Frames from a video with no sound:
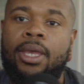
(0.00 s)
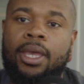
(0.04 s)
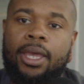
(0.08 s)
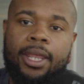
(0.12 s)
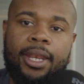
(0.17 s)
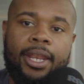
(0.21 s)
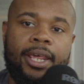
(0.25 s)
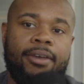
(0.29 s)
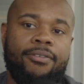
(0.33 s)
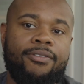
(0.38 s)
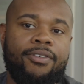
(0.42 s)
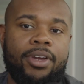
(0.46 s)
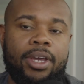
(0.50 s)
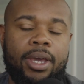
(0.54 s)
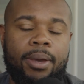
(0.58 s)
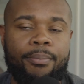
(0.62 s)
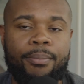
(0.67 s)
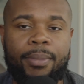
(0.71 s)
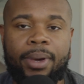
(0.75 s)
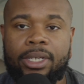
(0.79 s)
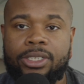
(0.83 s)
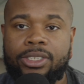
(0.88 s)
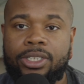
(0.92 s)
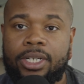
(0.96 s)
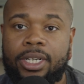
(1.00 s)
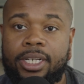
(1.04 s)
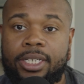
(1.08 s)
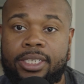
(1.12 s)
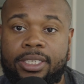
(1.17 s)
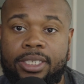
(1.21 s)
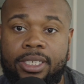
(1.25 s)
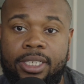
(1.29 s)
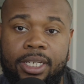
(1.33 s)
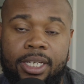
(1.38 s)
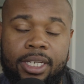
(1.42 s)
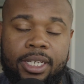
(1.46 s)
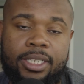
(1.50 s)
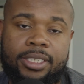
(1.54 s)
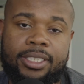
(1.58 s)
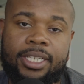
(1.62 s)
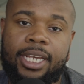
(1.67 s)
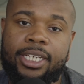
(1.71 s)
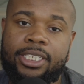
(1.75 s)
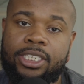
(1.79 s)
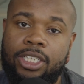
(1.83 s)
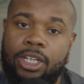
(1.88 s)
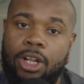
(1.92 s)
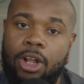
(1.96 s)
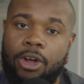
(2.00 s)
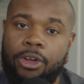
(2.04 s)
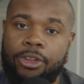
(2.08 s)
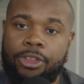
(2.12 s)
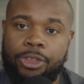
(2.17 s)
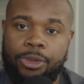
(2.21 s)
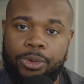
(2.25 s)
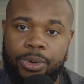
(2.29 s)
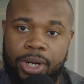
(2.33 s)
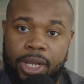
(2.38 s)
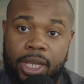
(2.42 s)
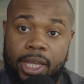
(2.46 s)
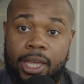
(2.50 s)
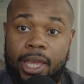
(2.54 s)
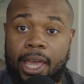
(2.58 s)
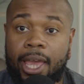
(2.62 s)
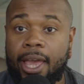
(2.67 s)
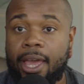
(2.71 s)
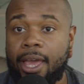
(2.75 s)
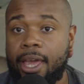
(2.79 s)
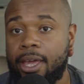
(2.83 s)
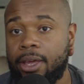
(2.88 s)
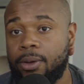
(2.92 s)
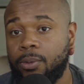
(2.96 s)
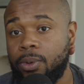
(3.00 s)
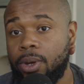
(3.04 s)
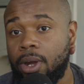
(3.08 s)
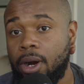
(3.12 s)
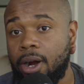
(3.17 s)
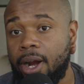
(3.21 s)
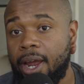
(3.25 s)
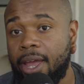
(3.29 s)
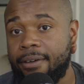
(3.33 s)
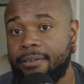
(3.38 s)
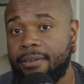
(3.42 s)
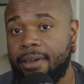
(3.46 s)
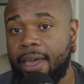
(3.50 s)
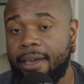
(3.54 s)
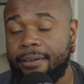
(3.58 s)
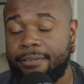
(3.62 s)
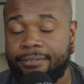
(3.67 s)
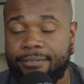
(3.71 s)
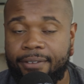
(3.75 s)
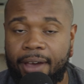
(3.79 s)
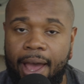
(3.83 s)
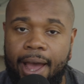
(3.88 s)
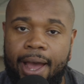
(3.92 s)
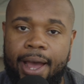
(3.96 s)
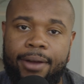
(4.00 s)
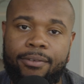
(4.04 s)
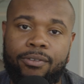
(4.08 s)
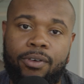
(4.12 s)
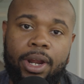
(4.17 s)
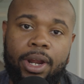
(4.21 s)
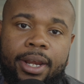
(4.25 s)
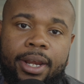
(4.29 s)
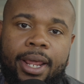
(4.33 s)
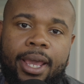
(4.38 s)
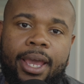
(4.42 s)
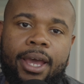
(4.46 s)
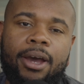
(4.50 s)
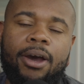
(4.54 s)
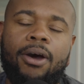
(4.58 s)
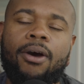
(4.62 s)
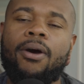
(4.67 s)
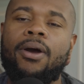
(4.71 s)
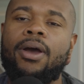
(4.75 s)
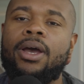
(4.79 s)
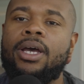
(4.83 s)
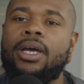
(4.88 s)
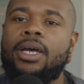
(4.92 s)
Then for good measure, this is S-Log3 we are at 5 now.